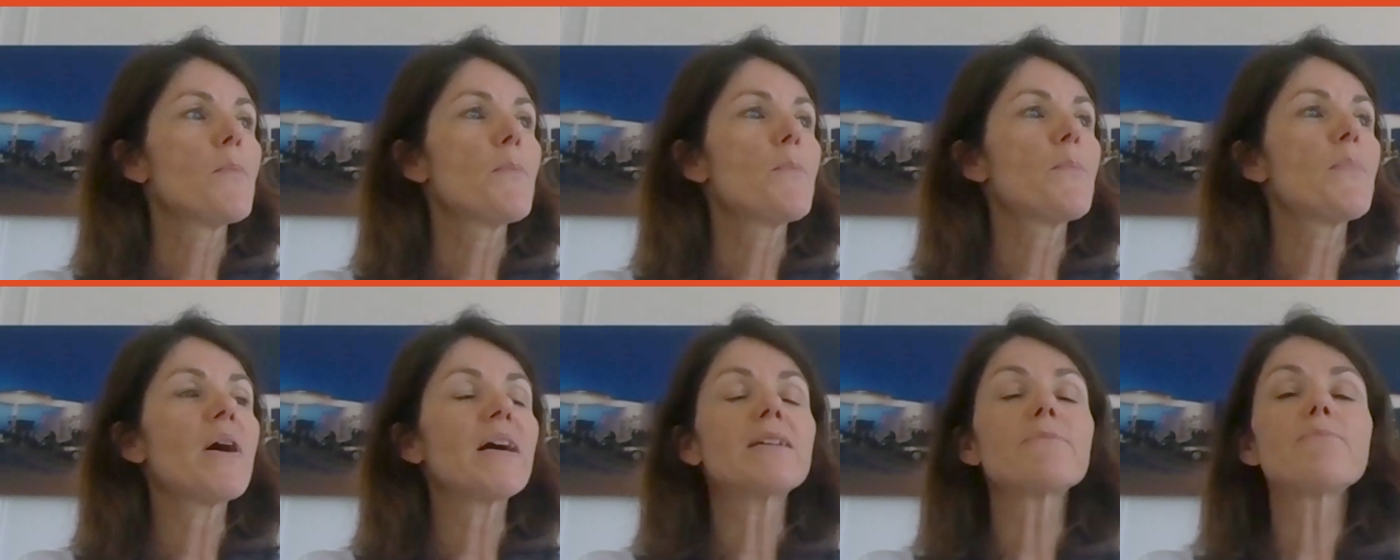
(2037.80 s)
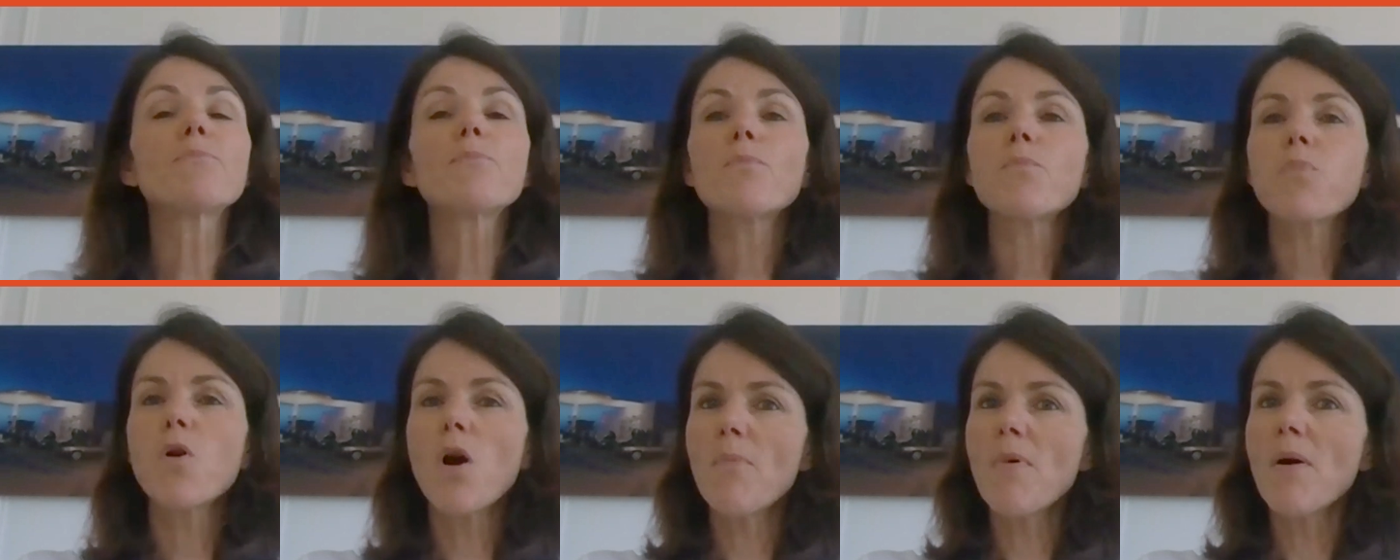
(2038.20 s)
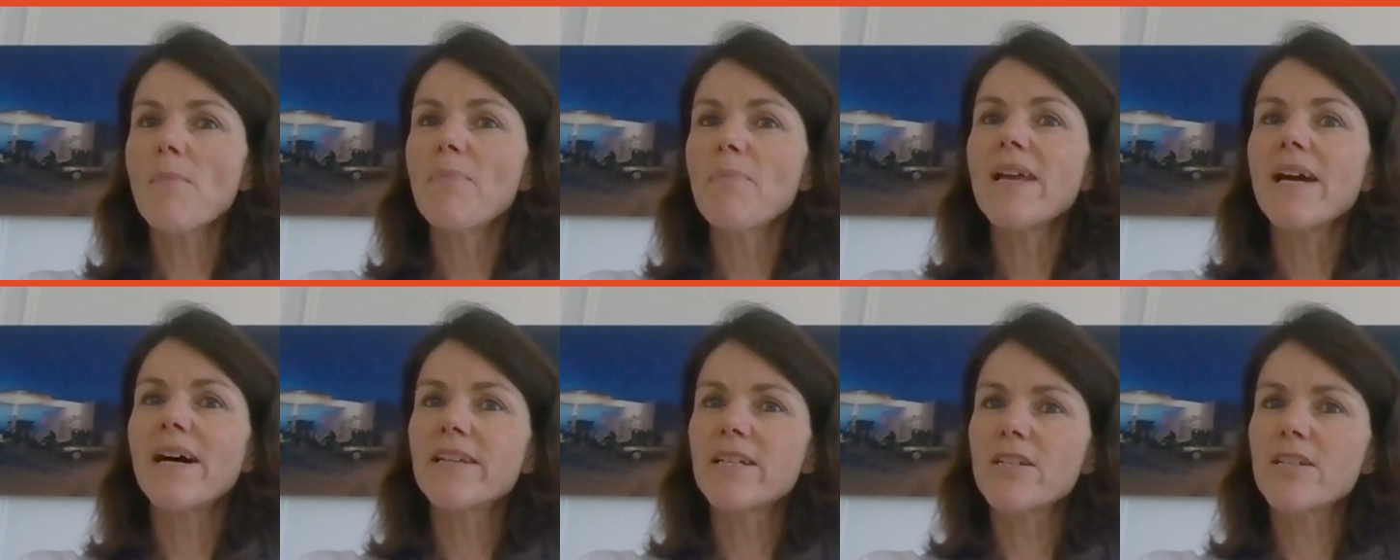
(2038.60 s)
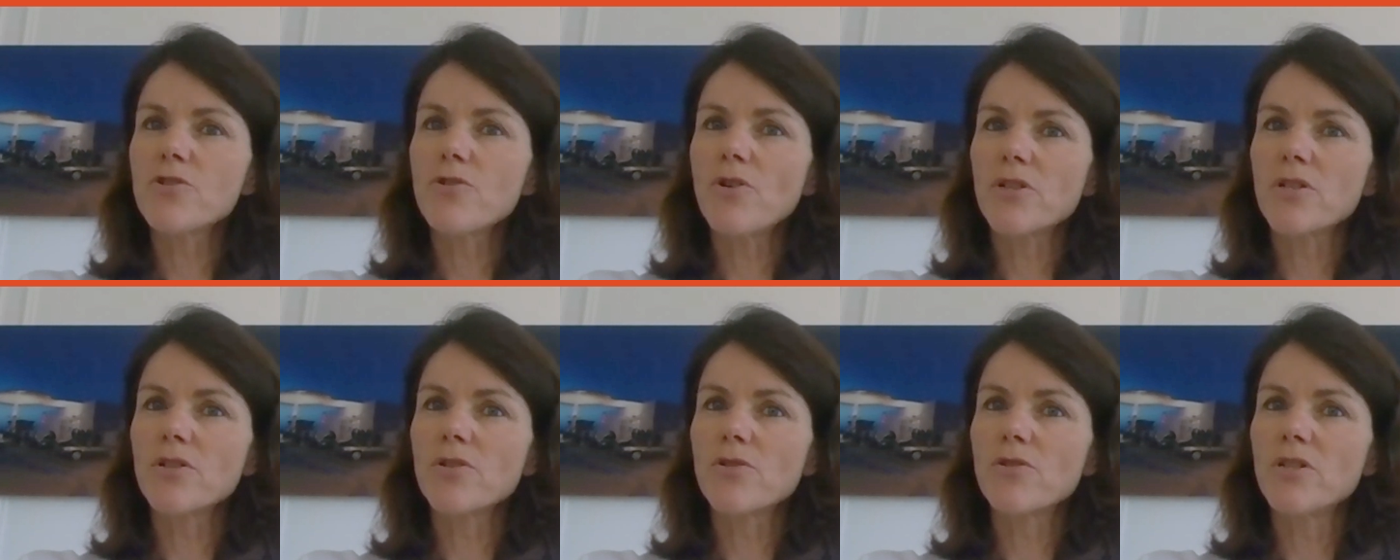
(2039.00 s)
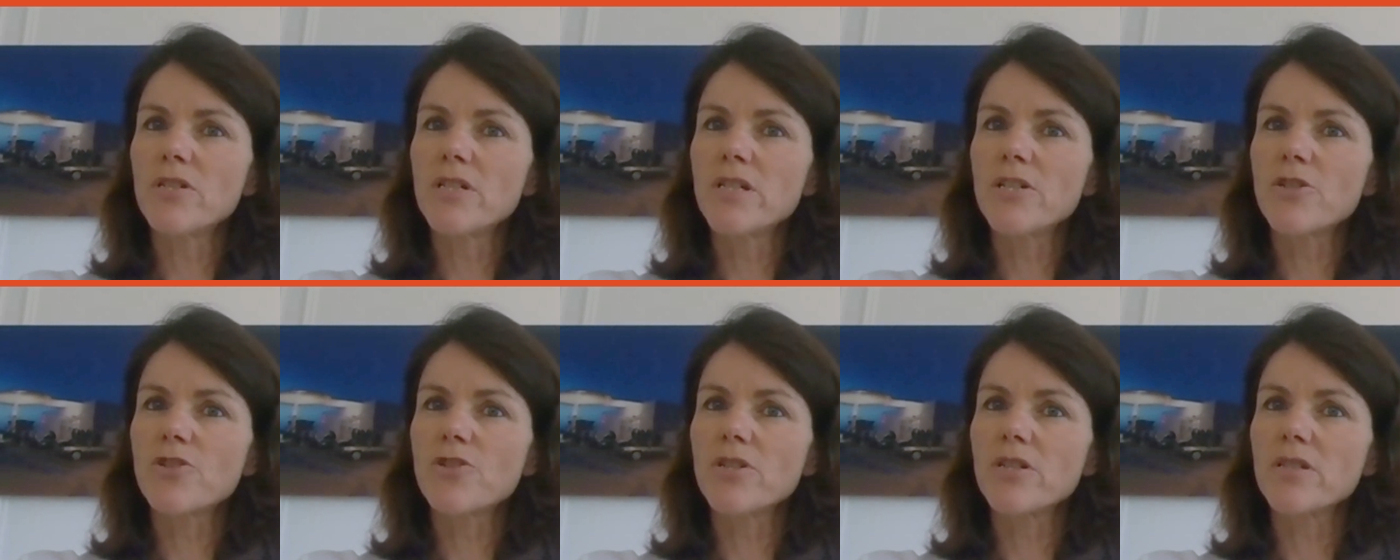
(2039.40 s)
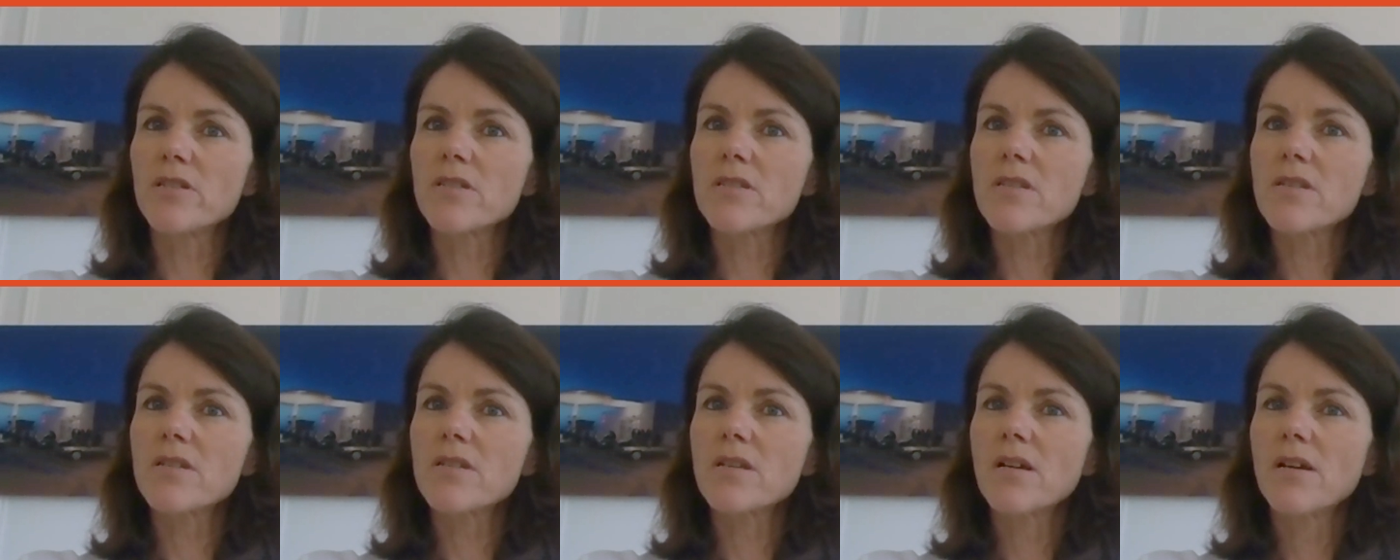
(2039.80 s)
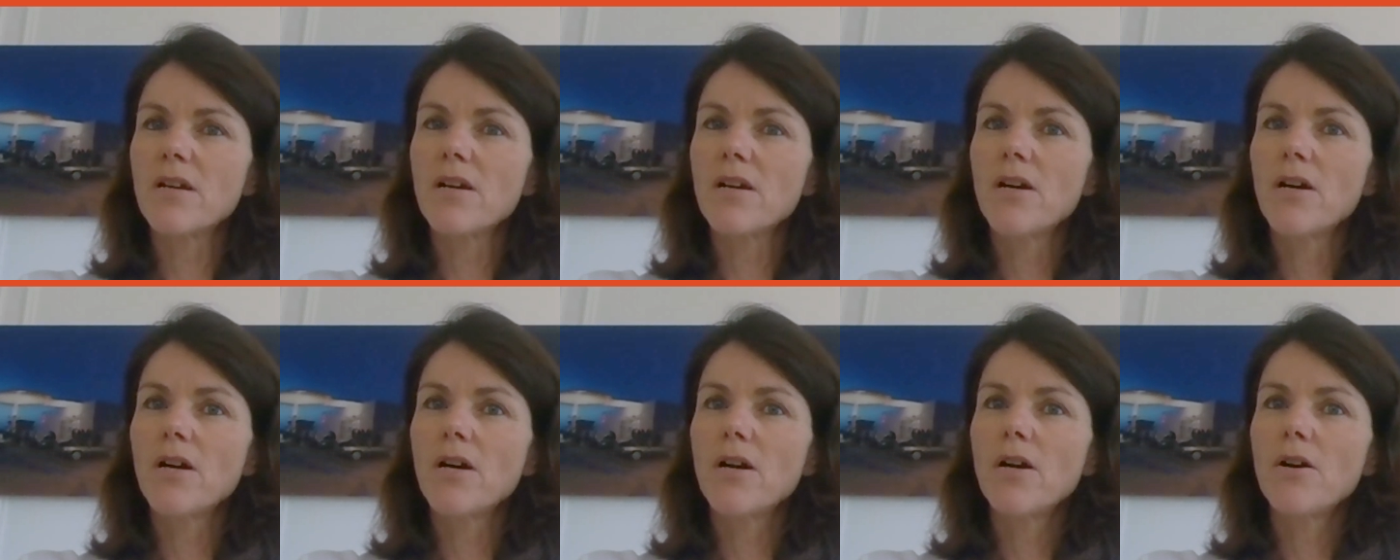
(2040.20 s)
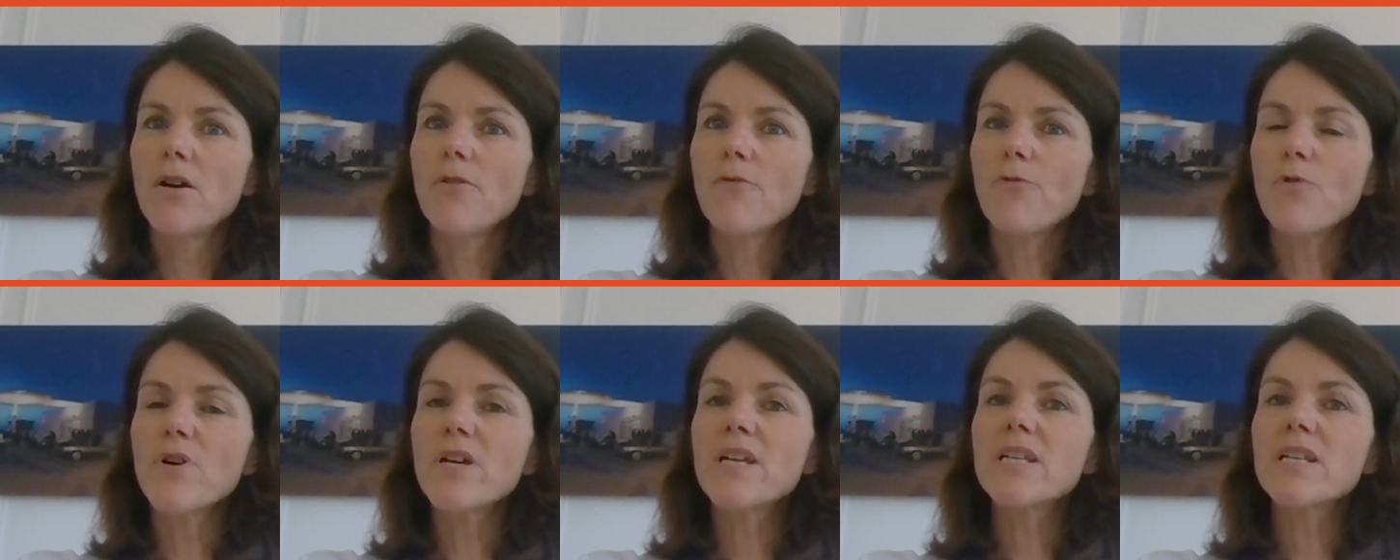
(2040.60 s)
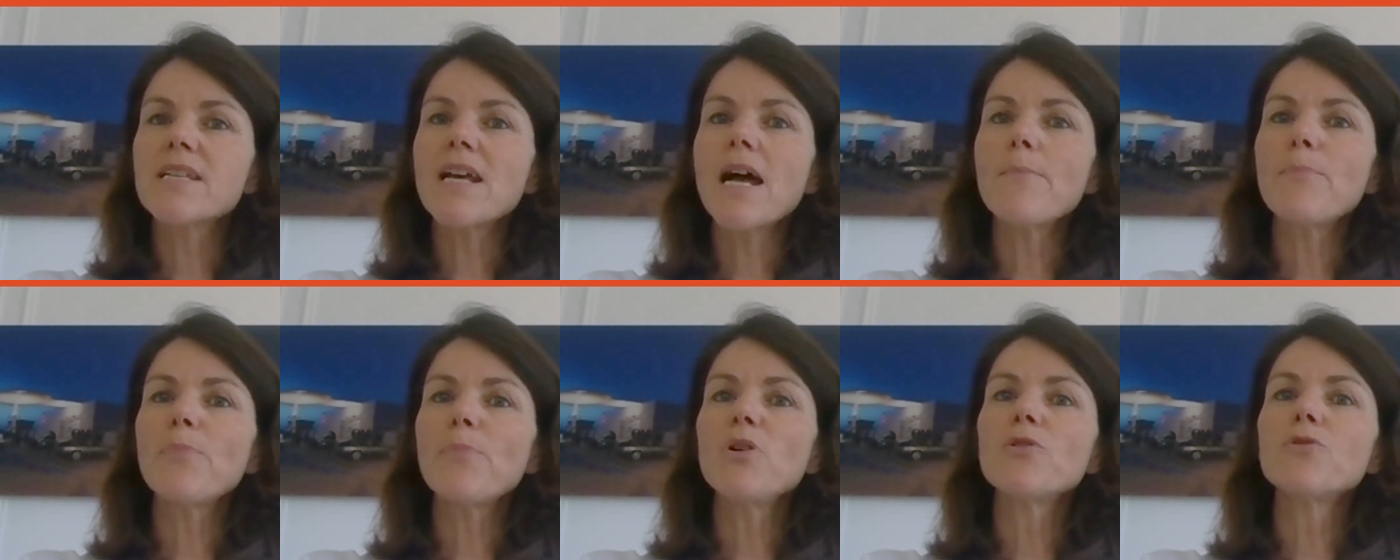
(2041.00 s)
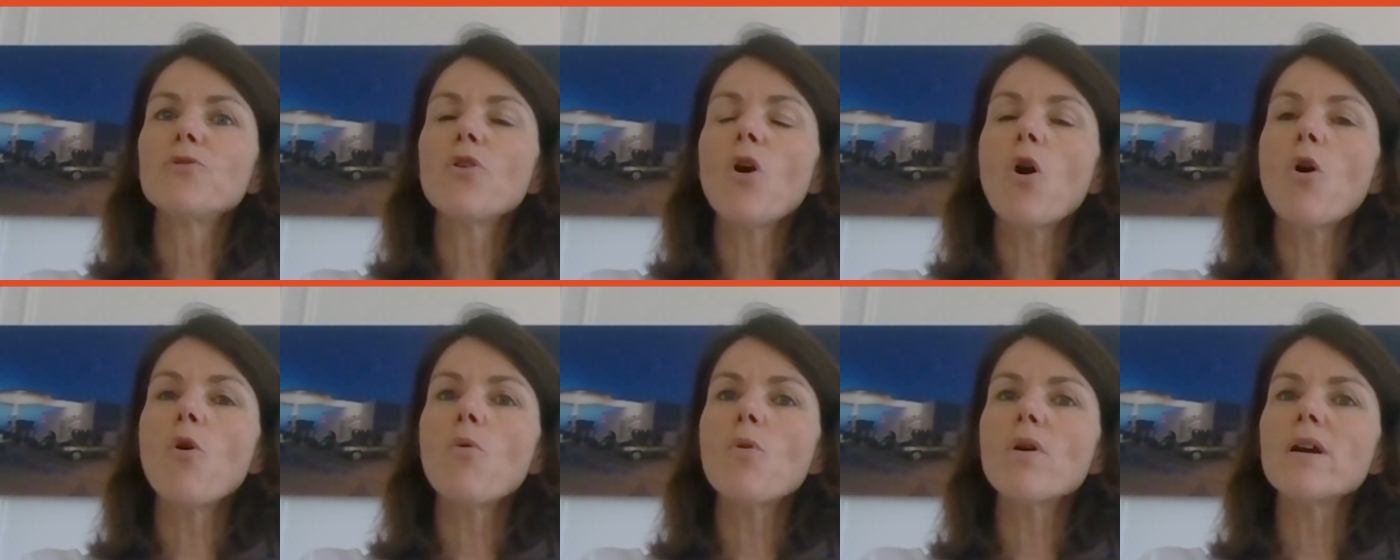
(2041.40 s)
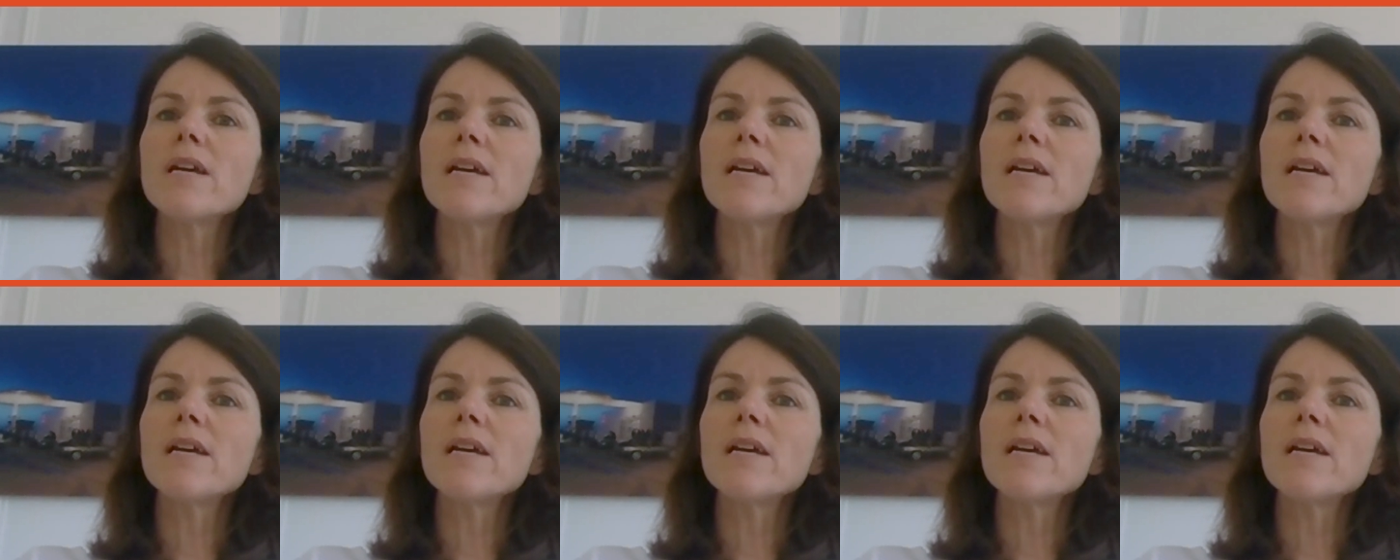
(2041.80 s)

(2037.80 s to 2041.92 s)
but probably under certain conditions. For example, no